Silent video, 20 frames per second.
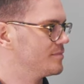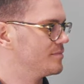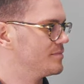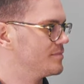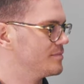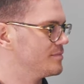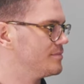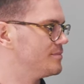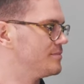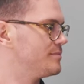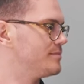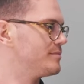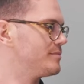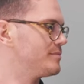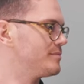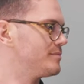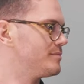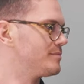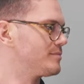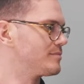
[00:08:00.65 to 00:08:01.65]

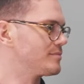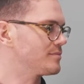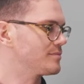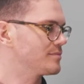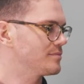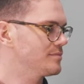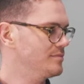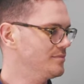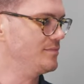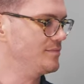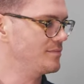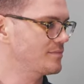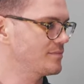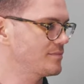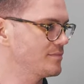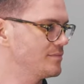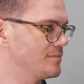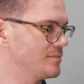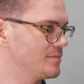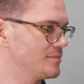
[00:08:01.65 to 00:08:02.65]

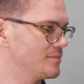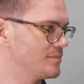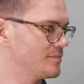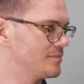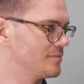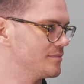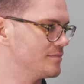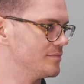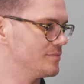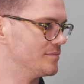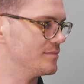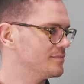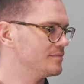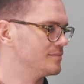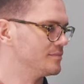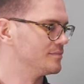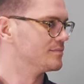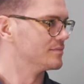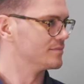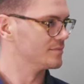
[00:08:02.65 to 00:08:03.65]

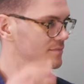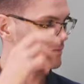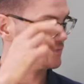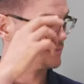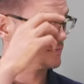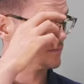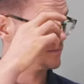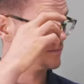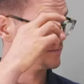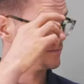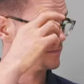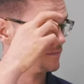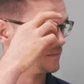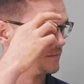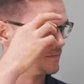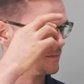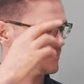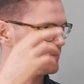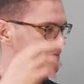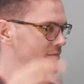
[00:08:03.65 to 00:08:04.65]

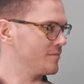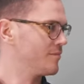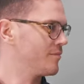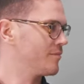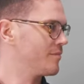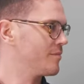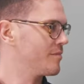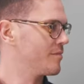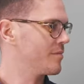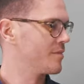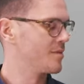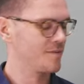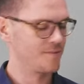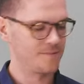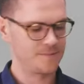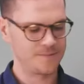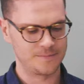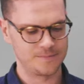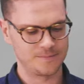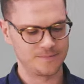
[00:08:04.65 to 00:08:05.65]

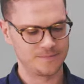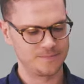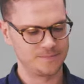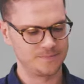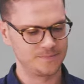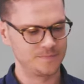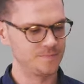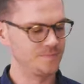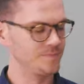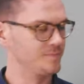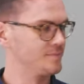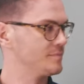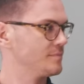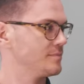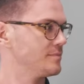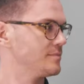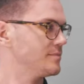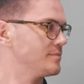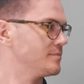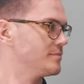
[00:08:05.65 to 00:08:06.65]

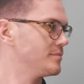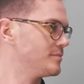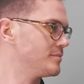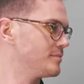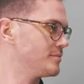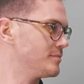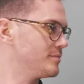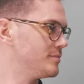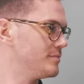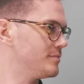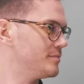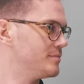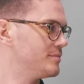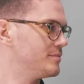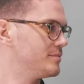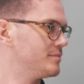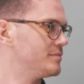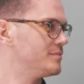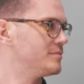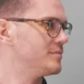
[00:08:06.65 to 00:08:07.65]

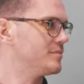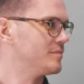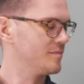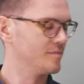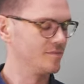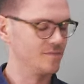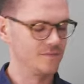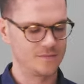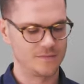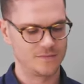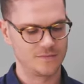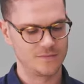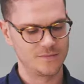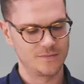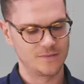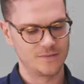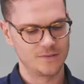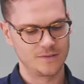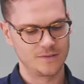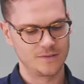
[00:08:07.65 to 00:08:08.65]
(silent)